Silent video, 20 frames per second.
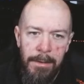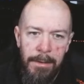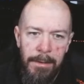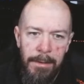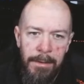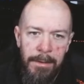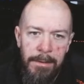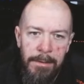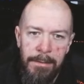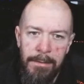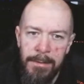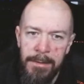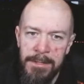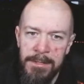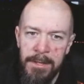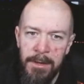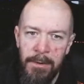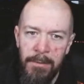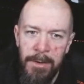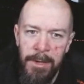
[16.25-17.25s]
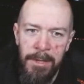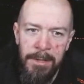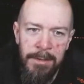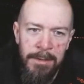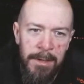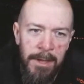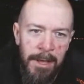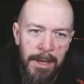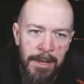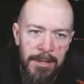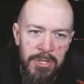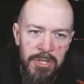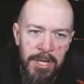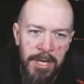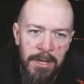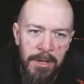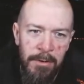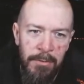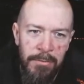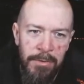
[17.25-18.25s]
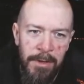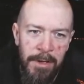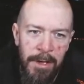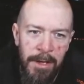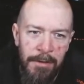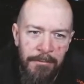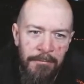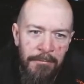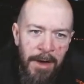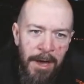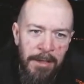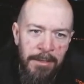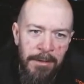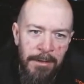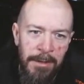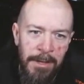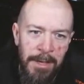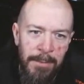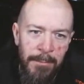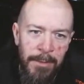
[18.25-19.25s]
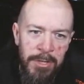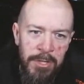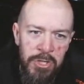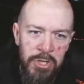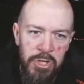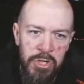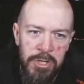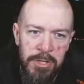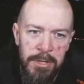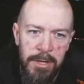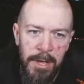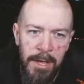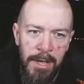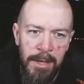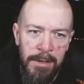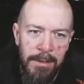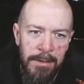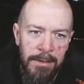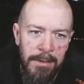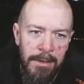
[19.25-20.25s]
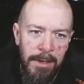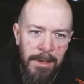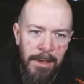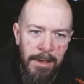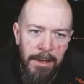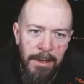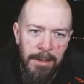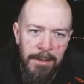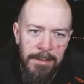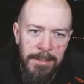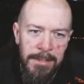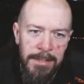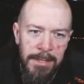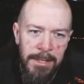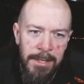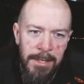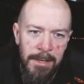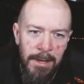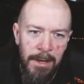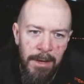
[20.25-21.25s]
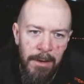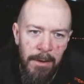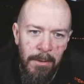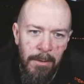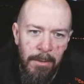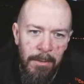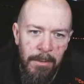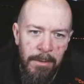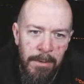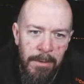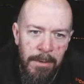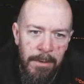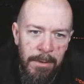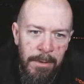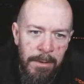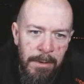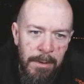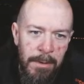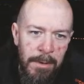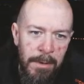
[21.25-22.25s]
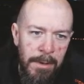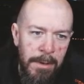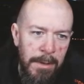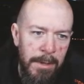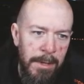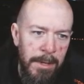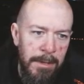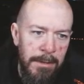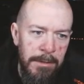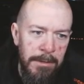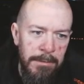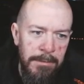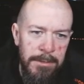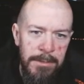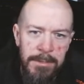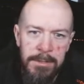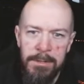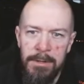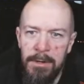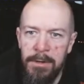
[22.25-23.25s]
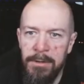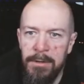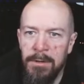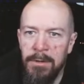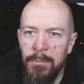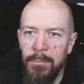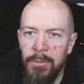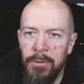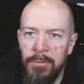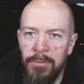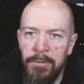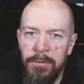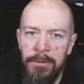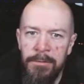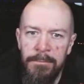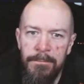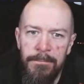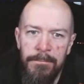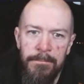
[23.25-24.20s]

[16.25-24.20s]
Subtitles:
Let's go and check out the final image and see how it looks on the computer